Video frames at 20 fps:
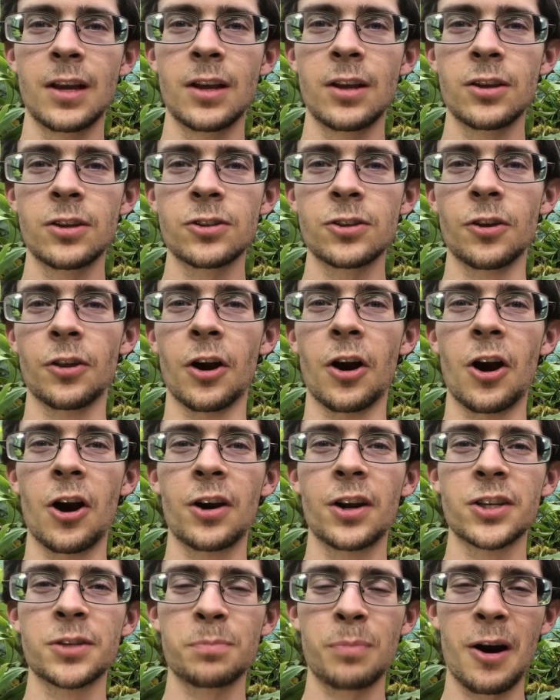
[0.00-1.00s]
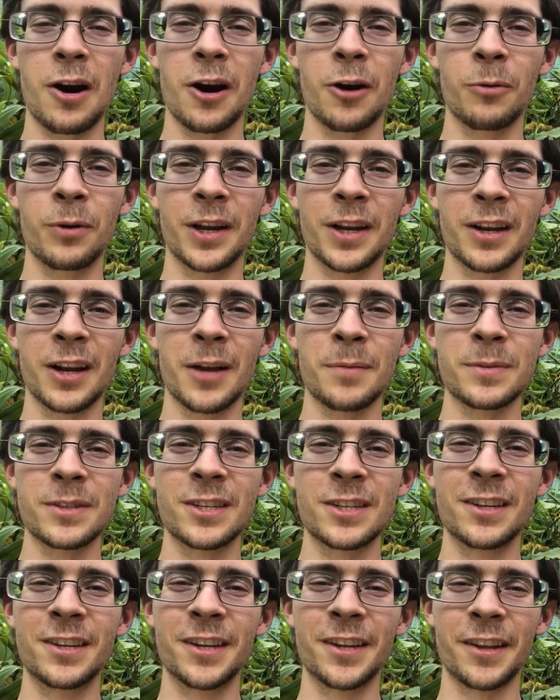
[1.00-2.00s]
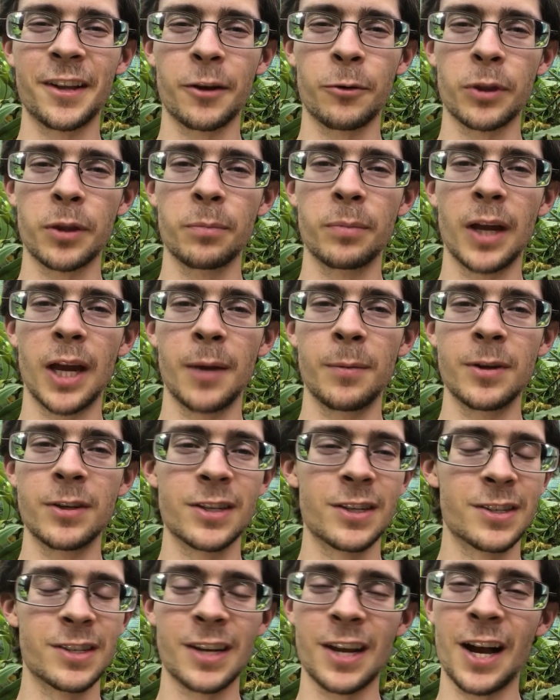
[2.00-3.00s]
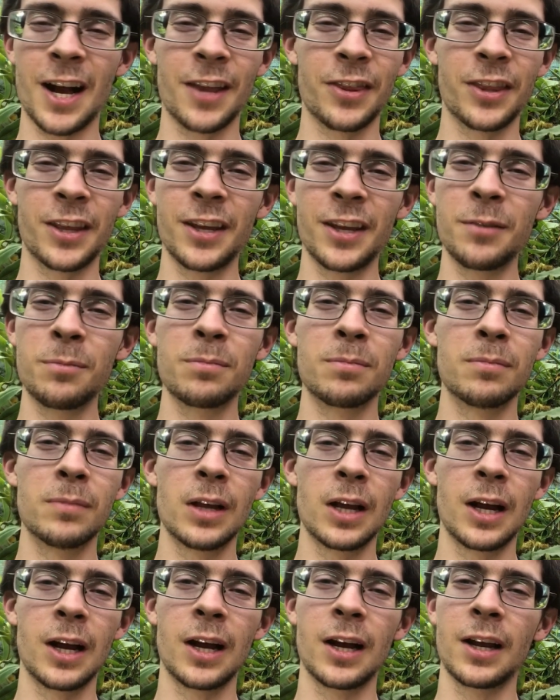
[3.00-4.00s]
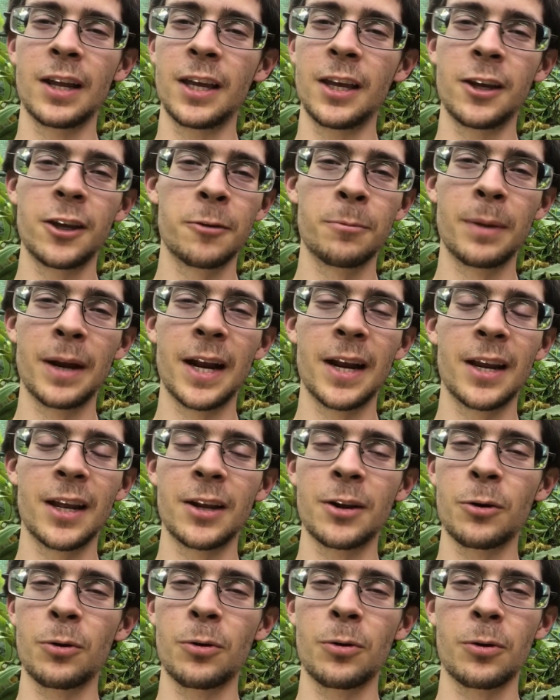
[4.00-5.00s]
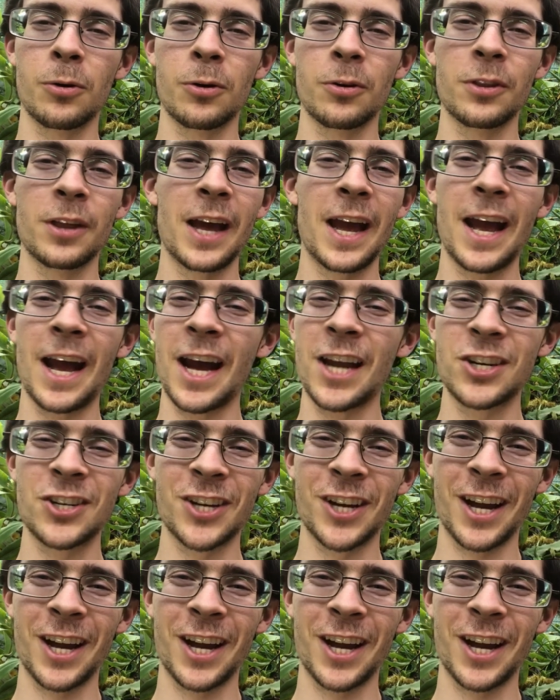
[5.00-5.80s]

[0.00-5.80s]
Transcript: So the hardest part when it comes to dealing with the babies is not the incubating or the hatching